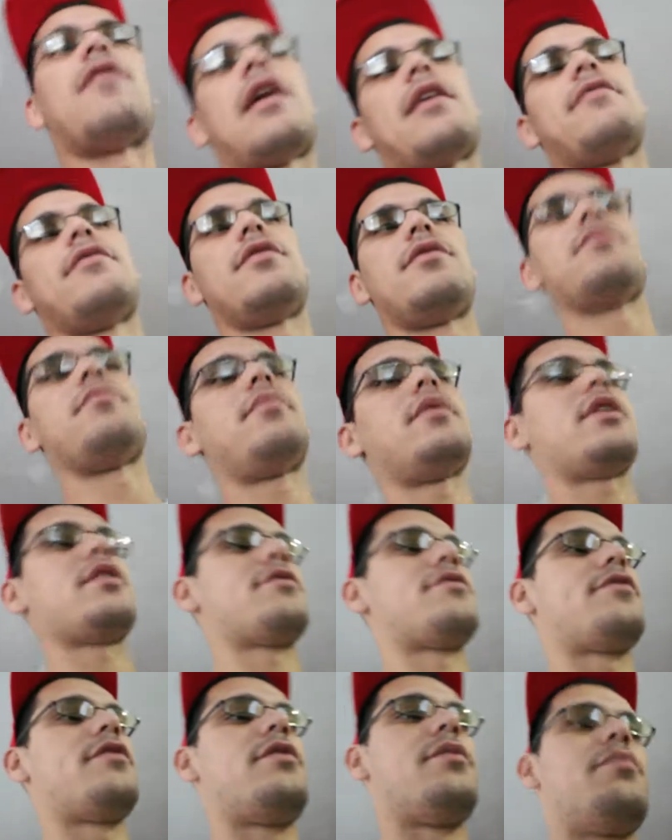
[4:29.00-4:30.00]
500
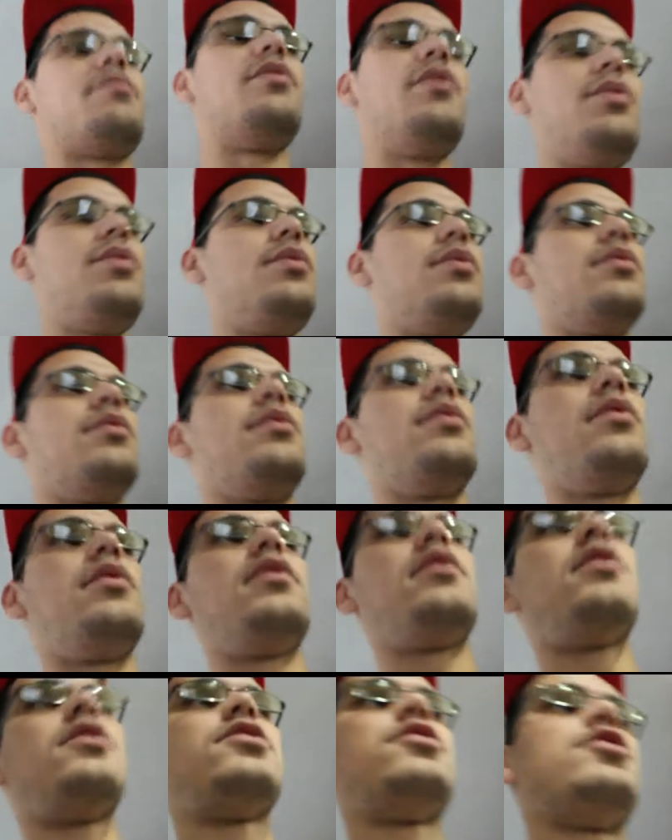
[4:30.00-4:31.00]
bucks for the blue
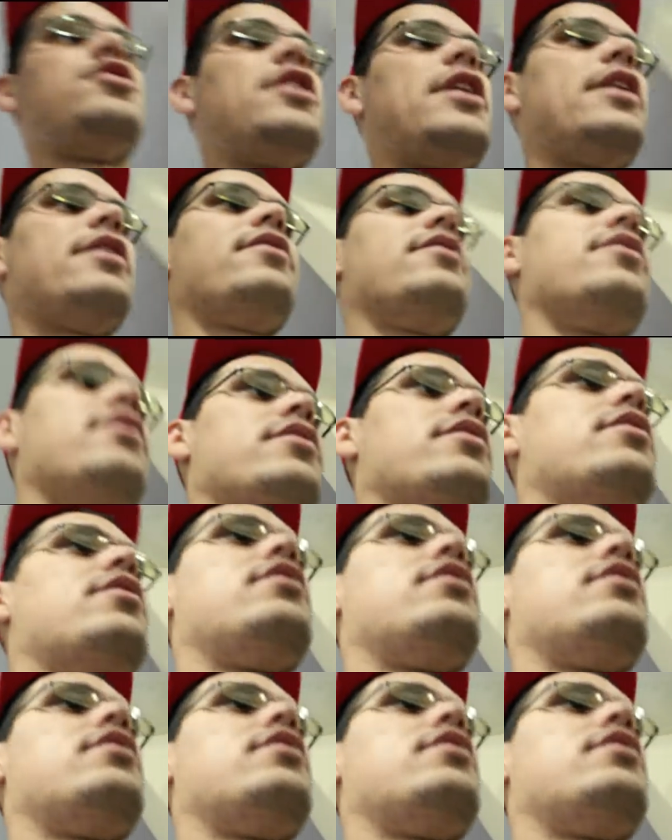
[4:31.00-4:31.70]
shell.